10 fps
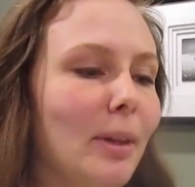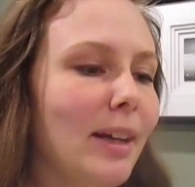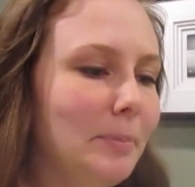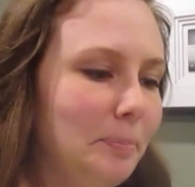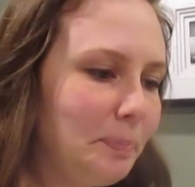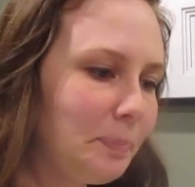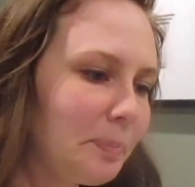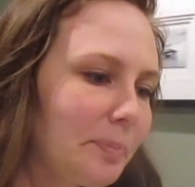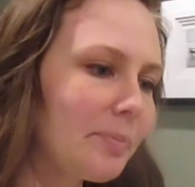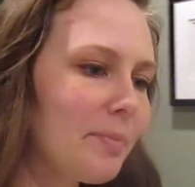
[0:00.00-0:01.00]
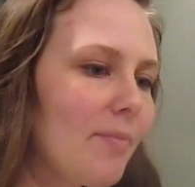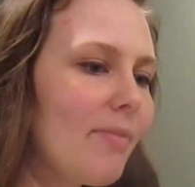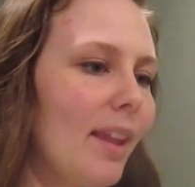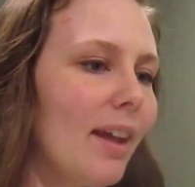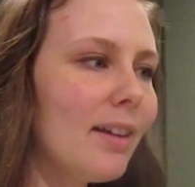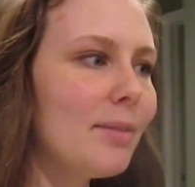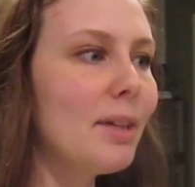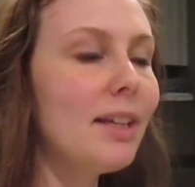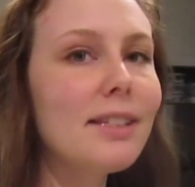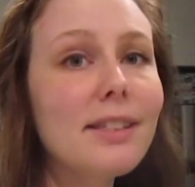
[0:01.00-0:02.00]
But
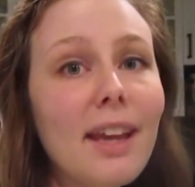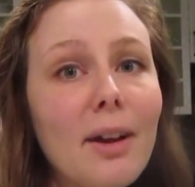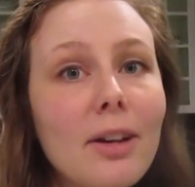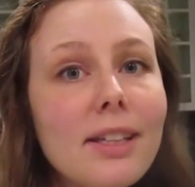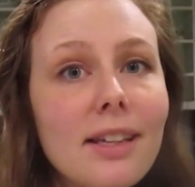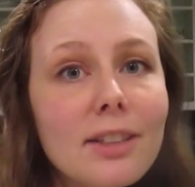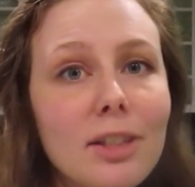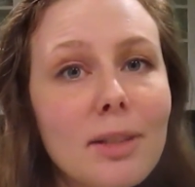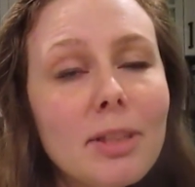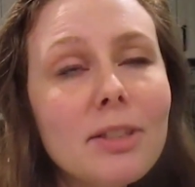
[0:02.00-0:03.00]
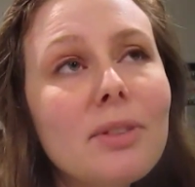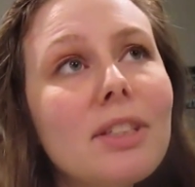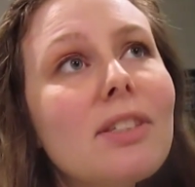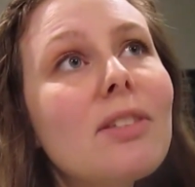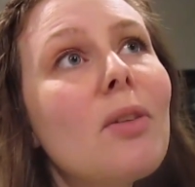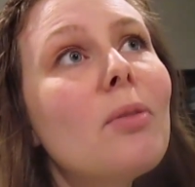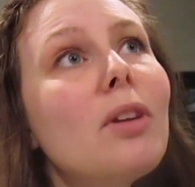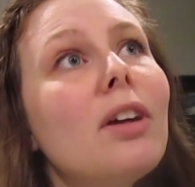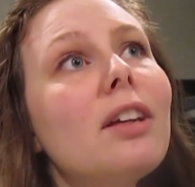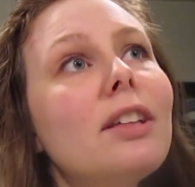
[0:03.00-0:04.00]
um, Scout has actually been doing so
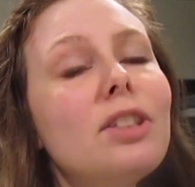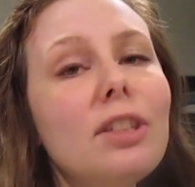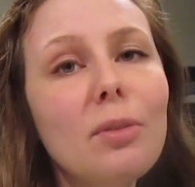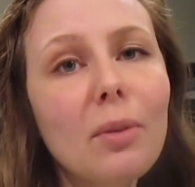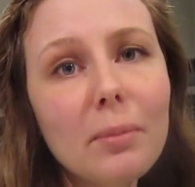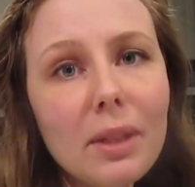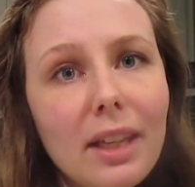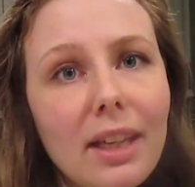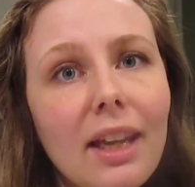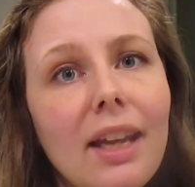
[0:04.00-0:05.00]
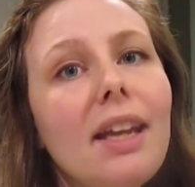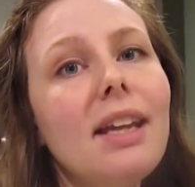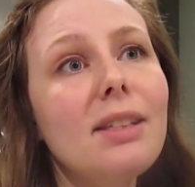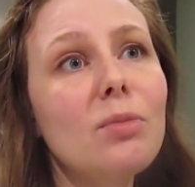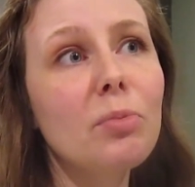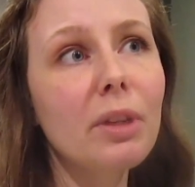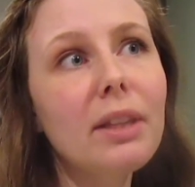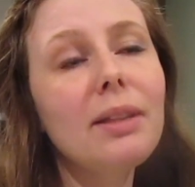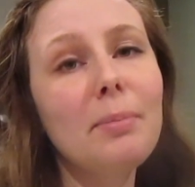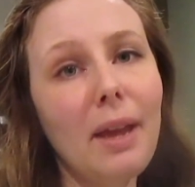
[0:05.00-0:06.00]
good. She normally is
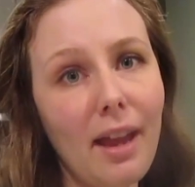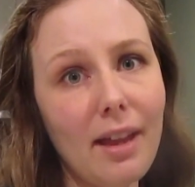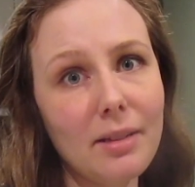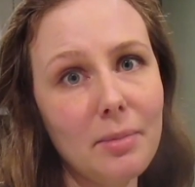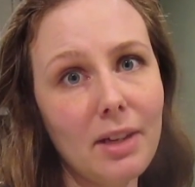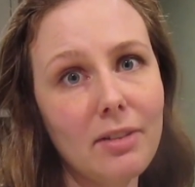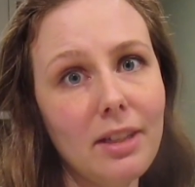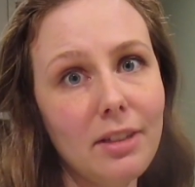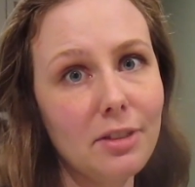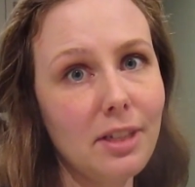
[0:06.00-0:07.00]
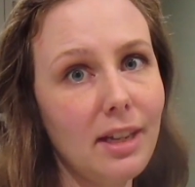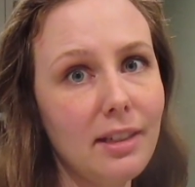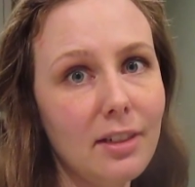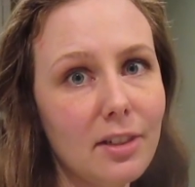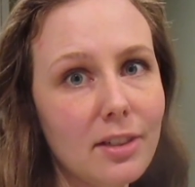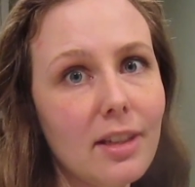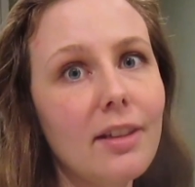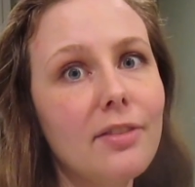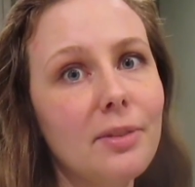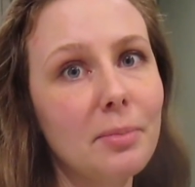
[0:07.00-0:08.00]
really bad about entertaining
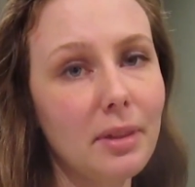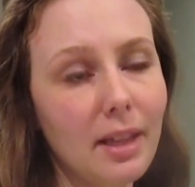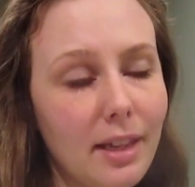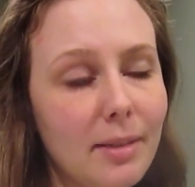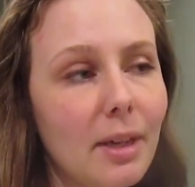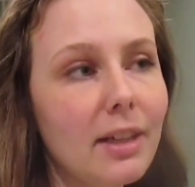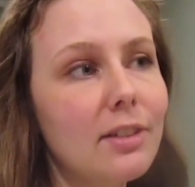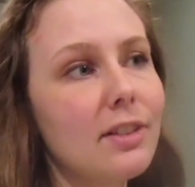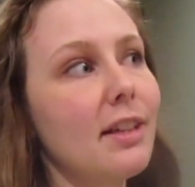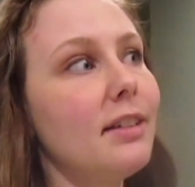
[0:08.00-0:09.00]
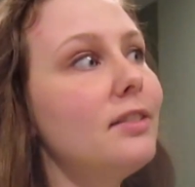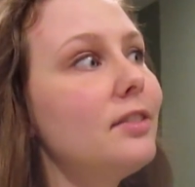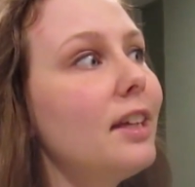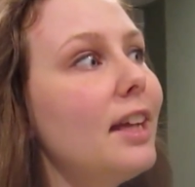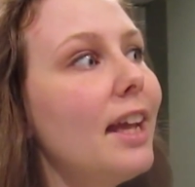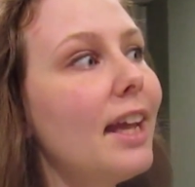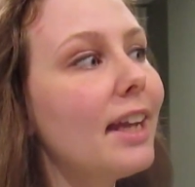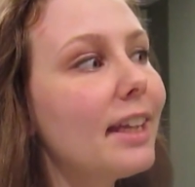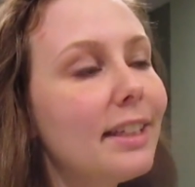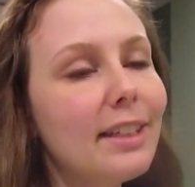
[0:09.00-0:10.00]
herself and playing by herself,
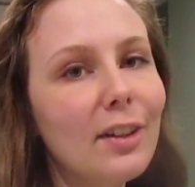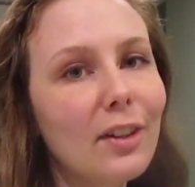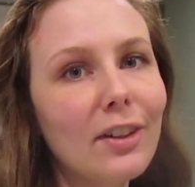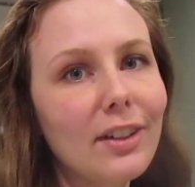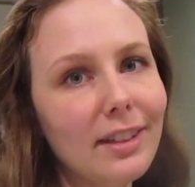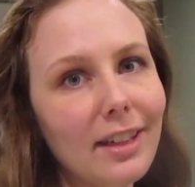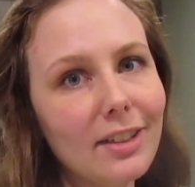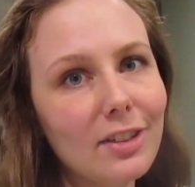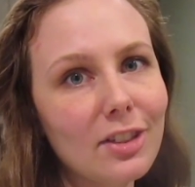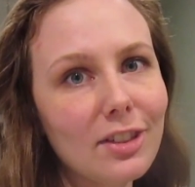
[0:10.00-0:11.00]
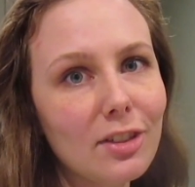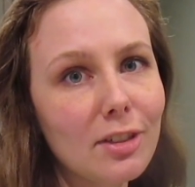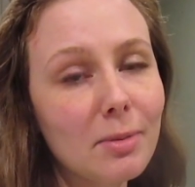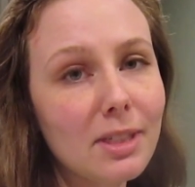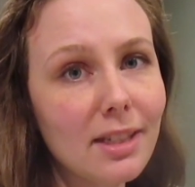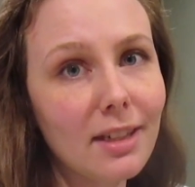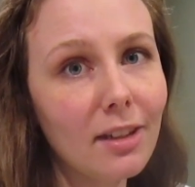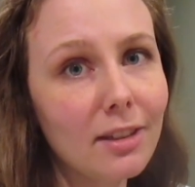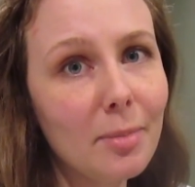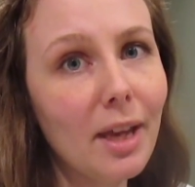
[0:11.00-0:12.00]
and I can hear her in there. She's just been sitting
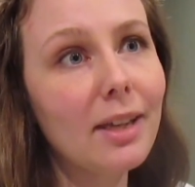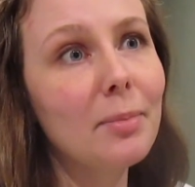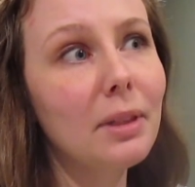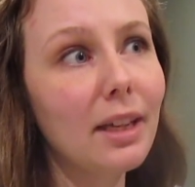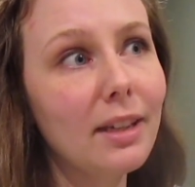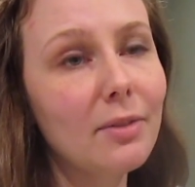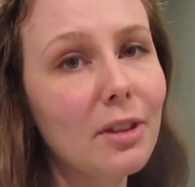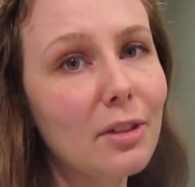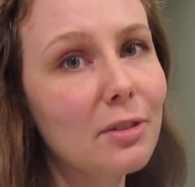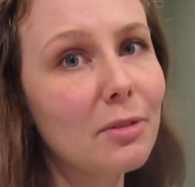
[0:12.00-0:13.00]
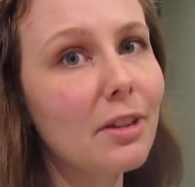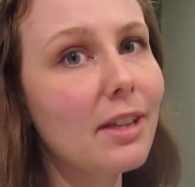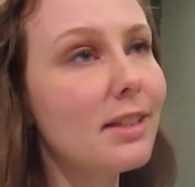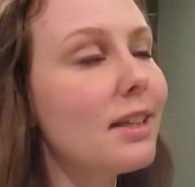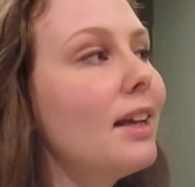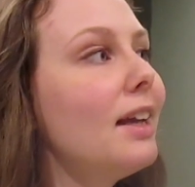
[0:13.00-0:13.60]
on the bed playing with her toys.